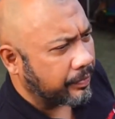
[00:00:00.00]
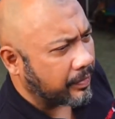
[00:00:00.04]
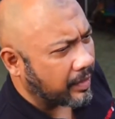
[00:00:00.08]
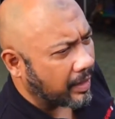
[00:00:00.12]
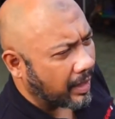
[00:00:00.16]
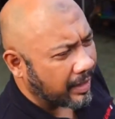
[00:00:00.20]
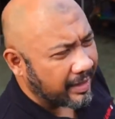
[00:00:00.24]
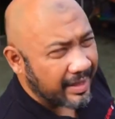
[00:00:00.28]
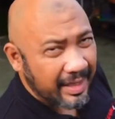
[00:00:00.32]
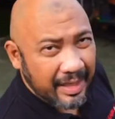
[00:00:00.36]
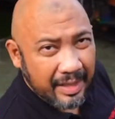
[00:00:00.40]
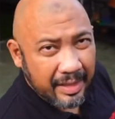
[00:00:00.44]

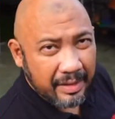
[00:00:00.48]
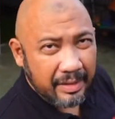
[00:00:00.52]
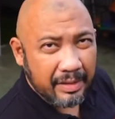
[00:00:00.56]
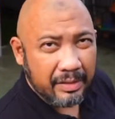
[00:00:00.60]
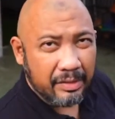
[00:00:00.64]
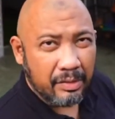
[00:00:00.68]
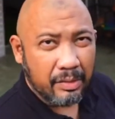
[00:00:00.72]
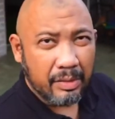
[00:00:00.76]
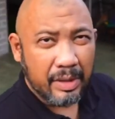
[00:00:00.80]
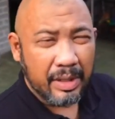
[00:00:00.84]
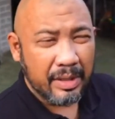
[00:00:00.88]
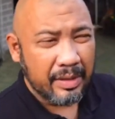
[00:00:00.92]
I think
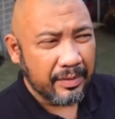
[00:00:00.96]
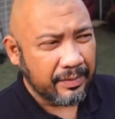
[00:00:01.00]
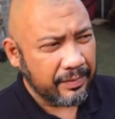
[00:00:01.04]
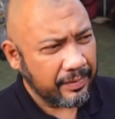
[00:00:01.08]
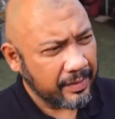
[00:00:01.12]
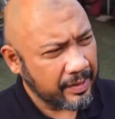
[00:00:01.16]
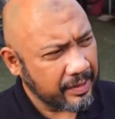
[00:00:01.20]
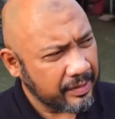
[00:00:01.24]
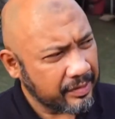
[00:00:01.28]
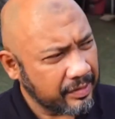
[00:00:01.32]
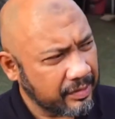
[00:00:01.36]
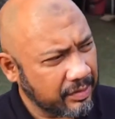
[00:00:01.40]
during the
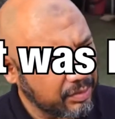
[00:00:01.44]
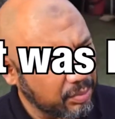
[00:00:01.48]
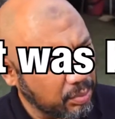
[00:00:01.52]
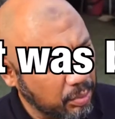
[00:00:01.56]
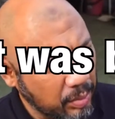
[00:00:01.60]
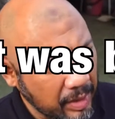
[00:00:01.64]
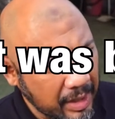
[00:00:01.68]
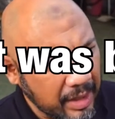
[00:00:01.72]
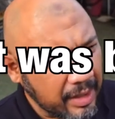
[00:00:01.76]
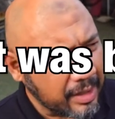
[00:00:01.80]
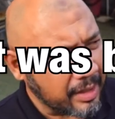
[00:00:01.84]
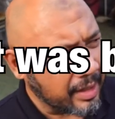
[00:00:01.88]
first
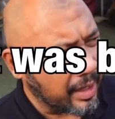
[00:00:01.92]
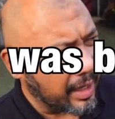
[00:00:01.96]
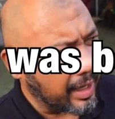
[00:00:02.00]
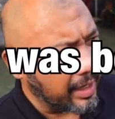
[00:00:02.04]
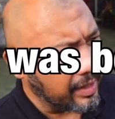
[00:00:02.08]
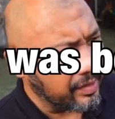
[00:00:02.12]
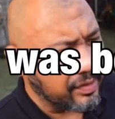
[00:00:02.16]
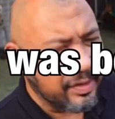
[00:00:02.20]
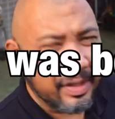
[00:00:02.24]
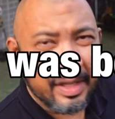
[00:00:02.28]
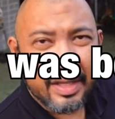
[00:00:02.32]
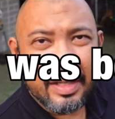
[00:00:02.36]
week, I
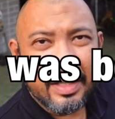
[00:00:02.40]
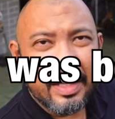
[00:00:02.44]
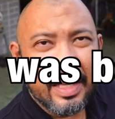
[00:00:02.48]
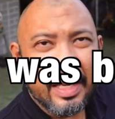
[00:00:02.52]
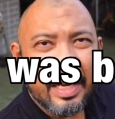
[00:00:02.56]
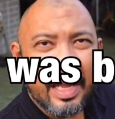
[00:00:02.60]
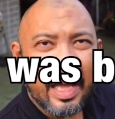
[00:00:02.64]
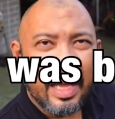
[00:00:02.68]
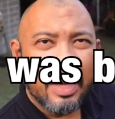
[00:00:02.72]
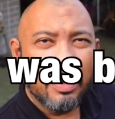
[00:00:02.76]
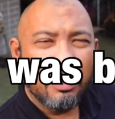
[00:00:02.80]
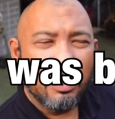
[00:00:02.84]
said that
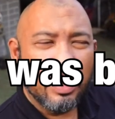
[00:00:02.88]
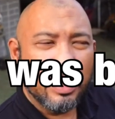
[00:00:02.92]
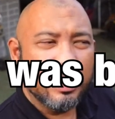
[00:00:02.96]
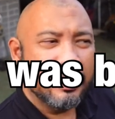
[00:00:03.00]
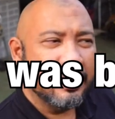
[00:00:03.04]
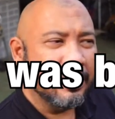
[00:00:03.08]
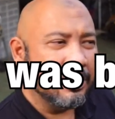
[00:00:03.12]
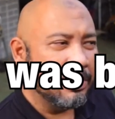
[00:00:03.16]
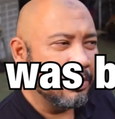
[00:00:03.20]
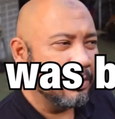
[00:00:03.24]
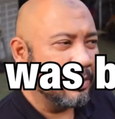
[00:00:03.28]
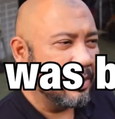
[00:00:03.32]
I
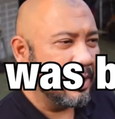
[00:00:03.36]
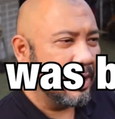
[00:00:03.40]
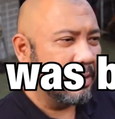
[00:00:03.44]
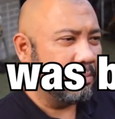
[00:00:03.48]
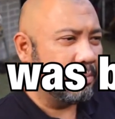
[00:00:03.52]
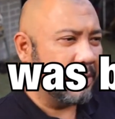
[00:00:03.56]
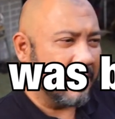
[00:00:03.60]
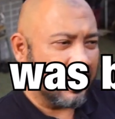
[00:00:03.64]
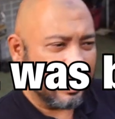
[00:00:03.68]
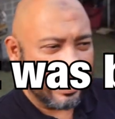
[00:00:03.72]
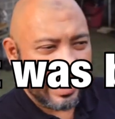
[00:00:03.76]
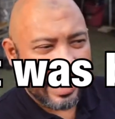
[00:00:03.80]
wanted to keep
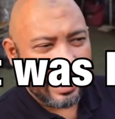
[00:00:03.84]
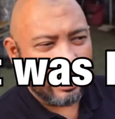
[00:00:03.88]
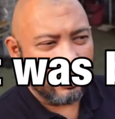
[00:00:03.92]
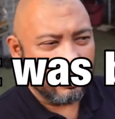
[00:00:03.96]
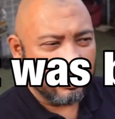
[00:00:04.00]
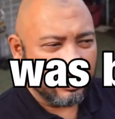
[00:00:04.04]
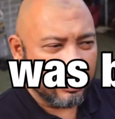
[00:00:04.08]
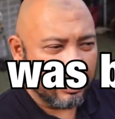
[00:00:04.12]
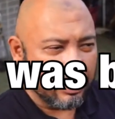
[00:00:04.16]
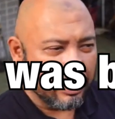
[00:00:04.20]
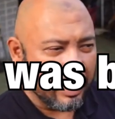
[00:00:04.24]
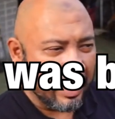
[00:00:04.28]
it
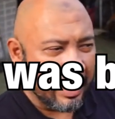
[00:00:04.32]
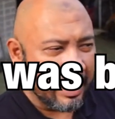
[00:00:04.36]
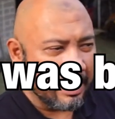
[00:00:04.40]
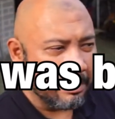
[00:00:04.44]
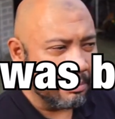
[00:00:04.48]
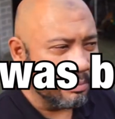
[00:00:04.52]
down to 8